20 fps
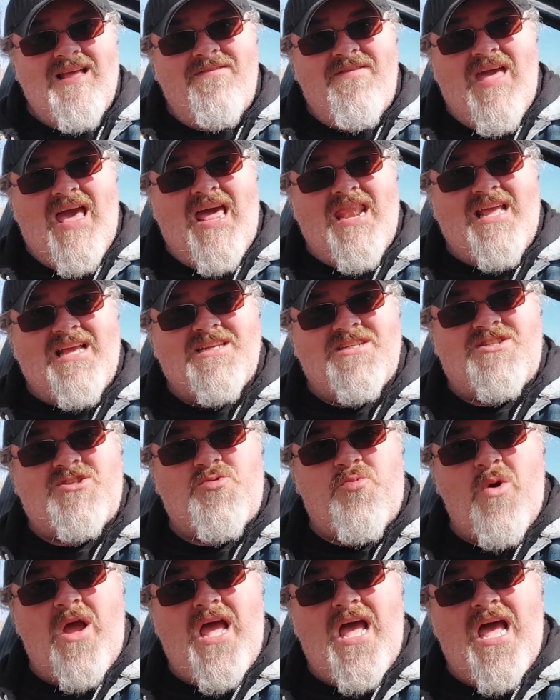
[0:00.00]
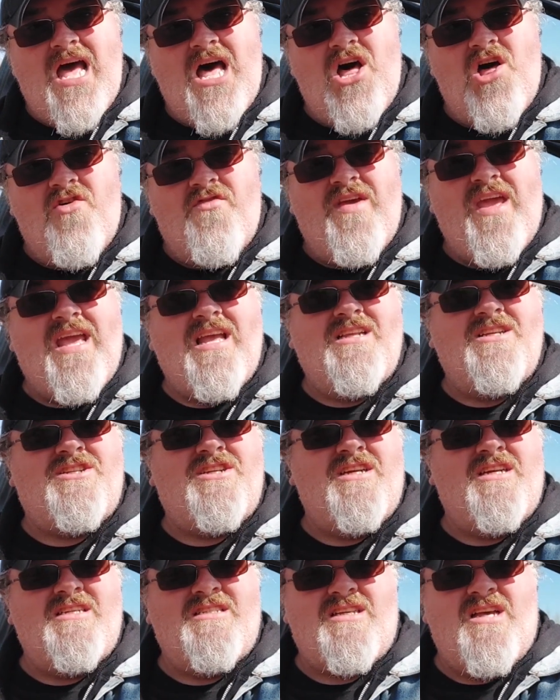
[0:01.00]
That is 12
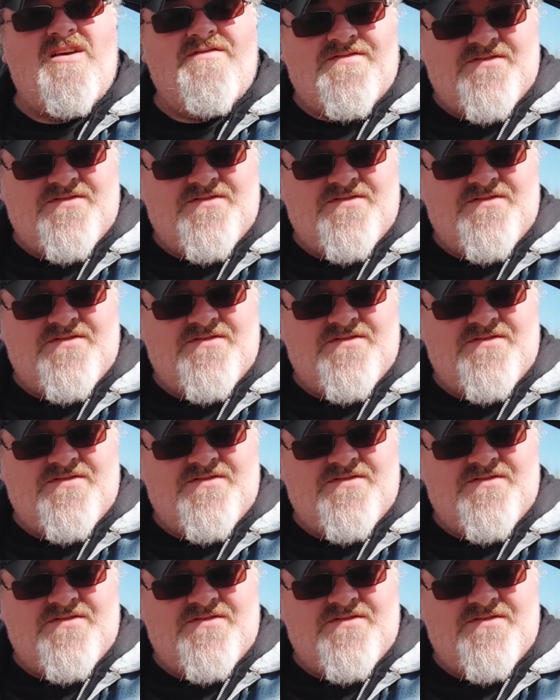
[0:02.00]
inches of